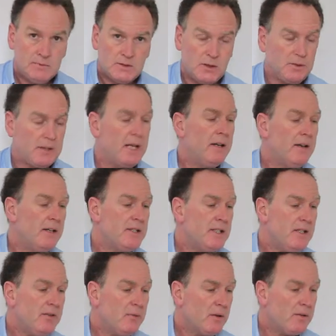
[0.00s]
So we get an
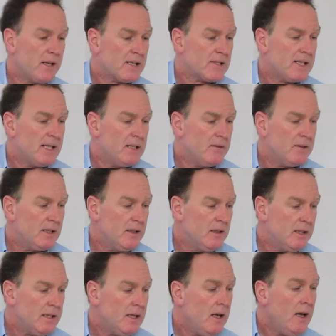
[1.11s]
idea of what that's sounding
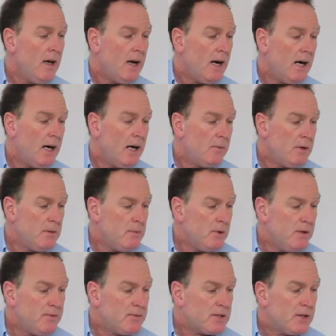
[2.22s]
like. We
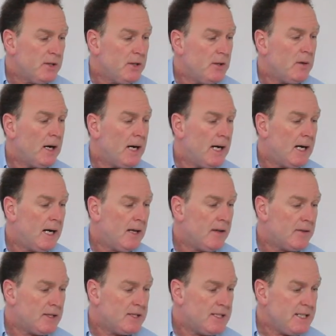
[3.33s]
move to
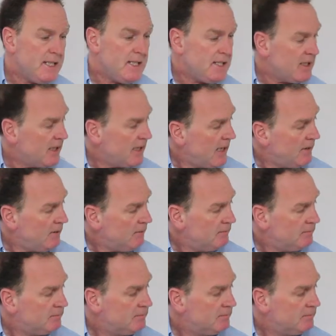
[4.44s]
the Ds again,